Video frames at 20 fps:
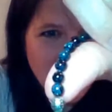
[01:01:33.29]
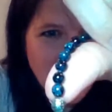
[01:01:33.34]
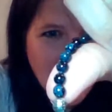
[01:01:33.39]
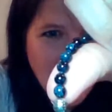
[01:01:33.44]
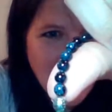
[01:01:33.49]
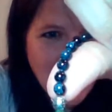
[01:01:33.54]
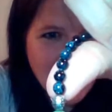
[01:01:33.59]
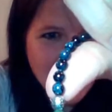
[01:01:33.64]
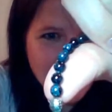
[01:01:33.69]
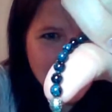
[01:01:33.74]

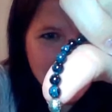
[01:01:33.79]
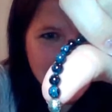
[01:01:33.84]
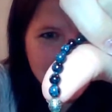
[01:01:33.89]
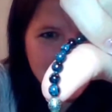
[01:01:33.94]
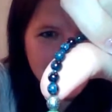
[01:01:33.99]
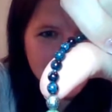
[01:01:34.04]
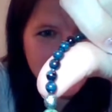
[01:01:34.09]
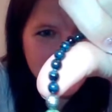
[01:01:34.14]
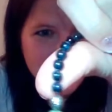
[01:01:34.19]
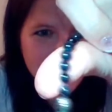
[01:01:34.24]
Ha!
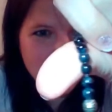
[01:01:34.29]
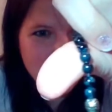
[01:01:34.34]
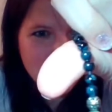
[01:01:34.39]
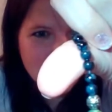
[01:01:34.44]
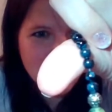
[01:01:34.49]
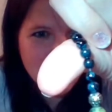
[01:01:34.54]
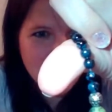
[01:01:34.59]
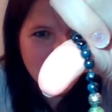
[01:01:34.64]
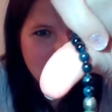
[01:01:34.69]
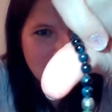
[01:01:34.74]
You
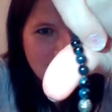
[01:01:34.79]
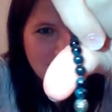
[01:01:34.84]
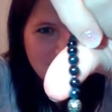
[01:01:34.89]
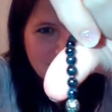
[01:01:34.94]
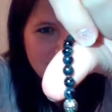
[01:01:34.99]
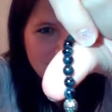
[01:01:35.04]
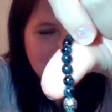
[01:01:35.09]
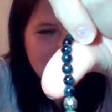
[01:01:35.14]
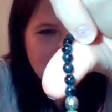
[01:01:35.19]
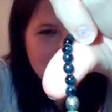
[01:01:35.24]
see?
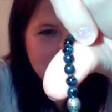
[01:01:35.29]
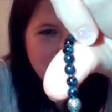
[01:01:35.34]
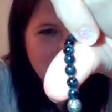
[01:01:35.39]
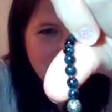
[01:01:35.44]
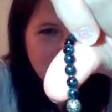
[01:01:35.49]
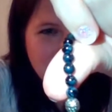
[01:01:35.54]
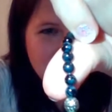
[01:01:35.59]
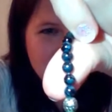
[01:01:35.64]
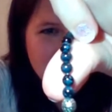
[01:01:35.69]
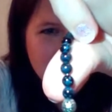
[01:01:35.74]
You see the
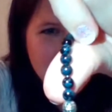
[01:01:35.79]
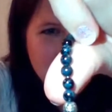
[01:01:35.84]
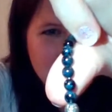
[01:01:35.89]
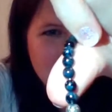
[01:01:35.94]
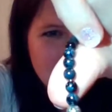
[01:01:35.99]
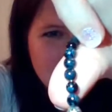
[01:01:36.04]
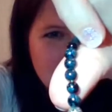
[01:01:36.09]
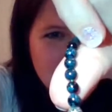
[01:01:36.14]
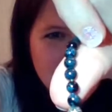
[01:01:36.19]
speckles?